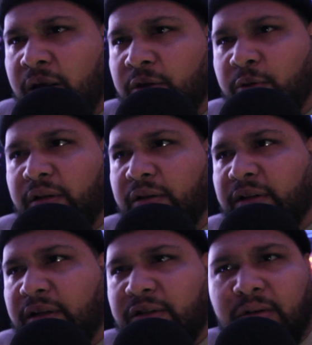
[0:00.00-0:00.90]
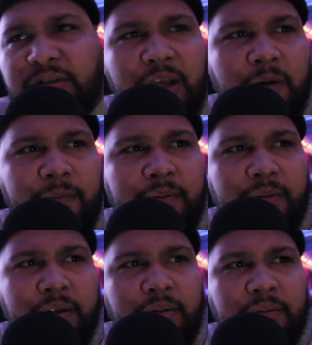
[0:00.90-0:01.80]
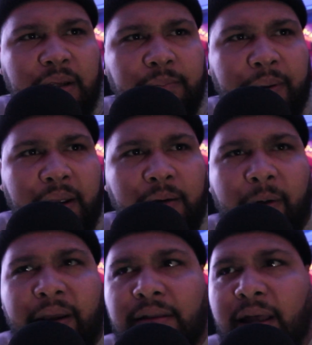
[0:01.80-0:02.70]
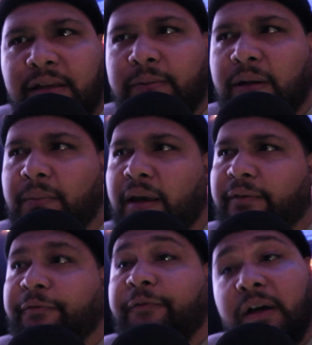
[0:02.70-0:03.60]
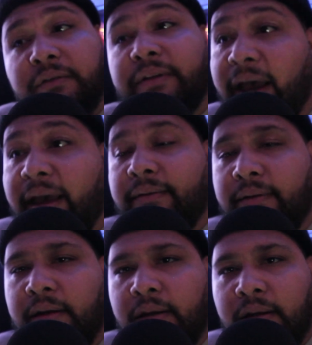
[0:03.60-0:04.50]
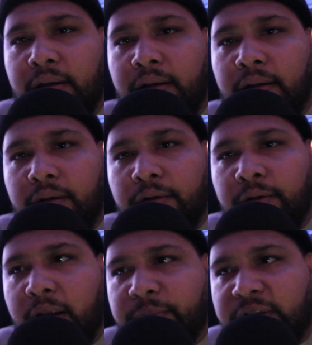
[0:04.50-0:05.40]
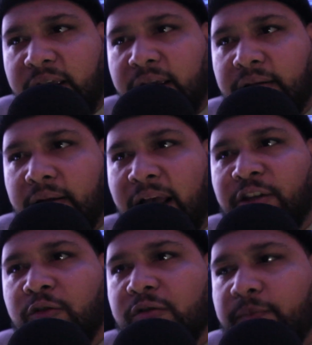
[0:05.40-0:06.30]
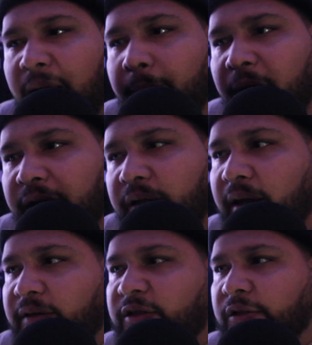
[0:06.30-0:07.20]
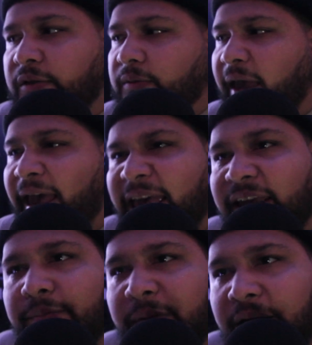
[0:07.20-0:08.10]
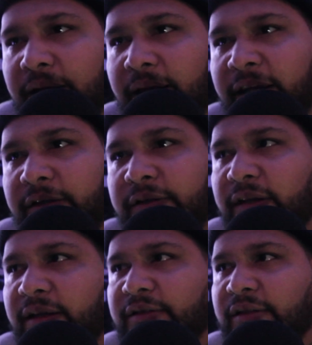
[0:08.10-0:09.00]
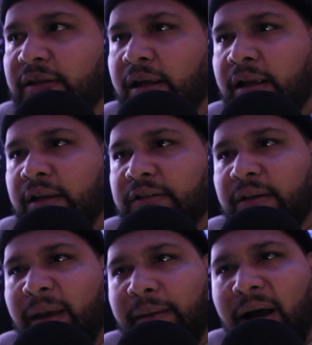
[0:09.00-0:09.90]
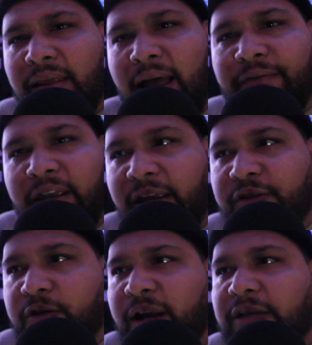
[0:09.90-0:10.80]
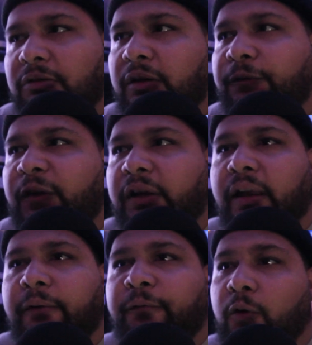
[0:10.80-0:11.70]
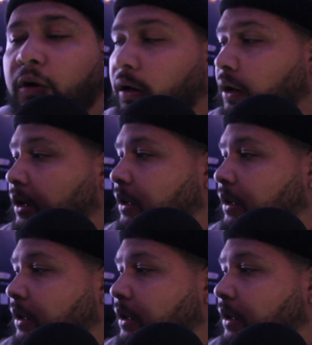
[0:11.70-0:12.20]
you could have did it yourself and paid way less. But I'm like, fuck that. You know what I'm saying? I use my money to aid me in the things to make my life easier. That's what the fuck they're for.